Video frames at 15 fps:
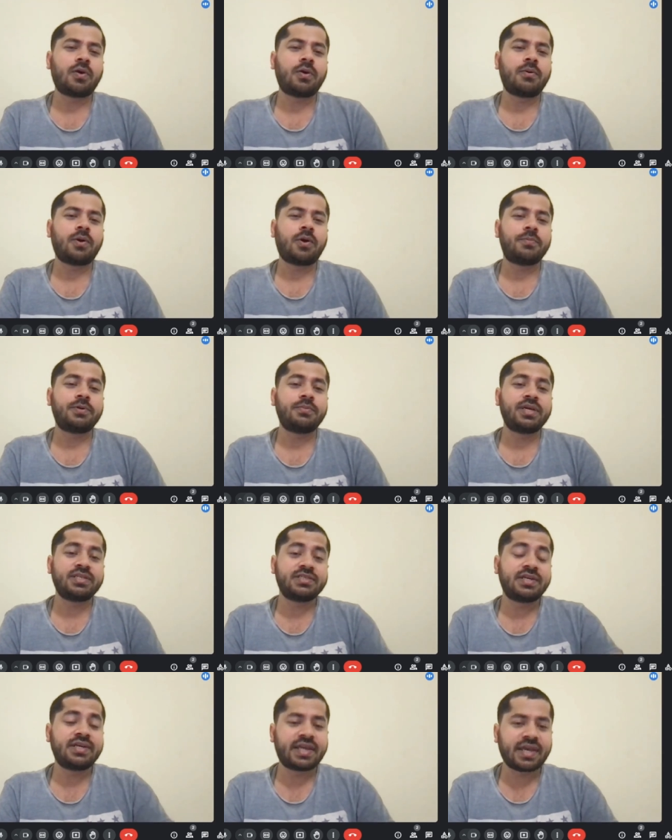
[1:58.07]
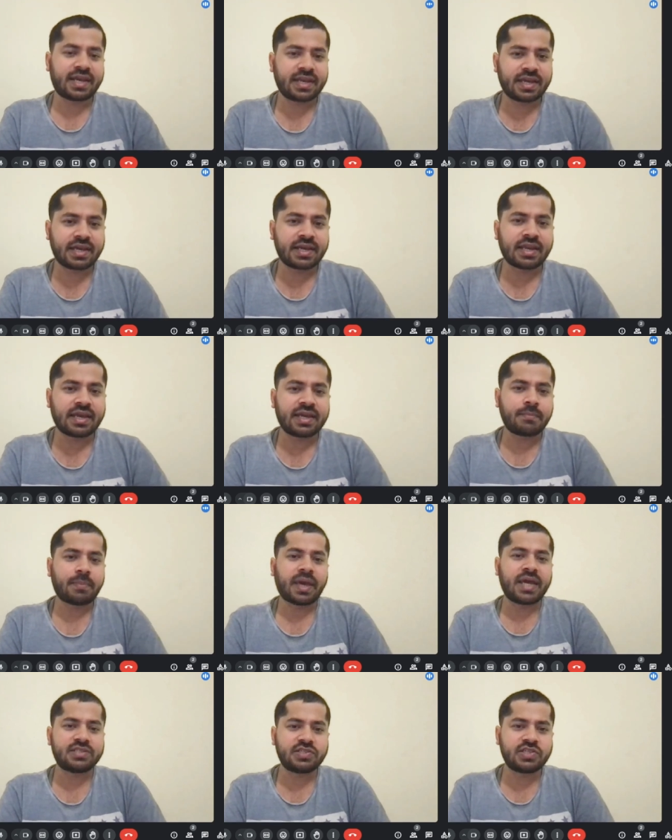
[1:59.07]
optimization technique like
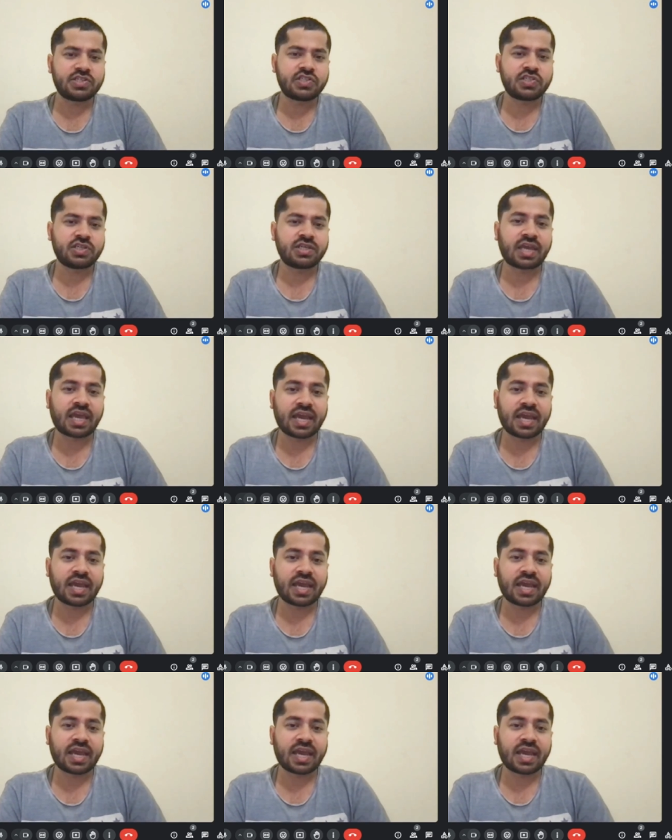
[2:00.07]
pagination,